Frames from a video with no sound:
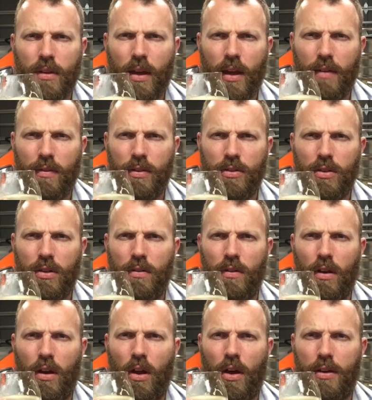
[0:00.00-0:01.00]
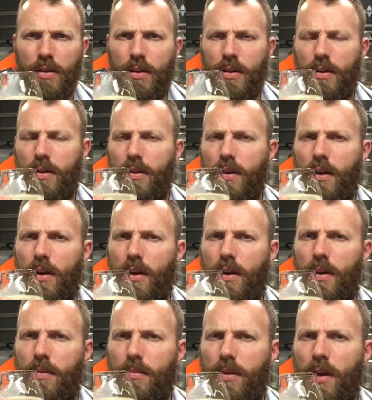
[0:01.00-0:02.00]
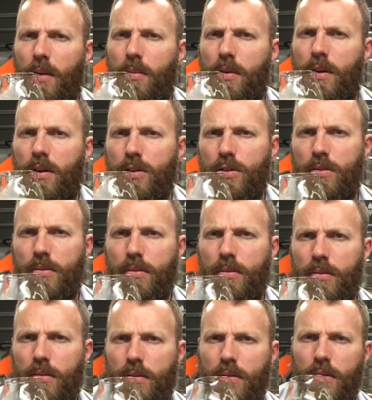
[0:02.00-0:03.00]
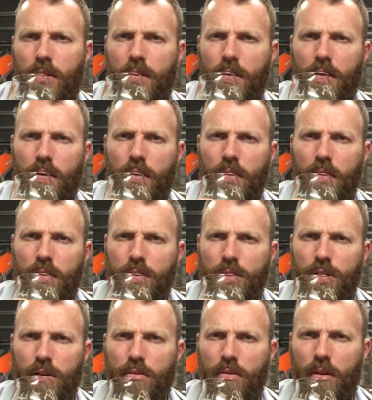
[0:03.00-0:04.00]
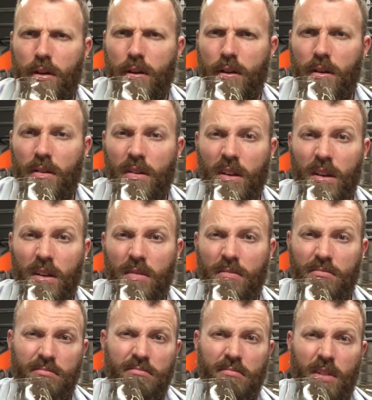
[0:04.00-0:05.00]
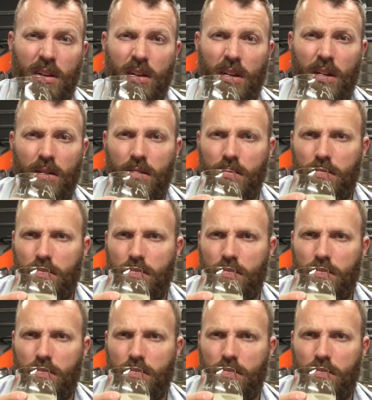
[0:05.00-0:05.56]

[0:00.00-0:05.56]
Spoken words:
have a sort of a lighter carbonation generally, don't they? I don't know.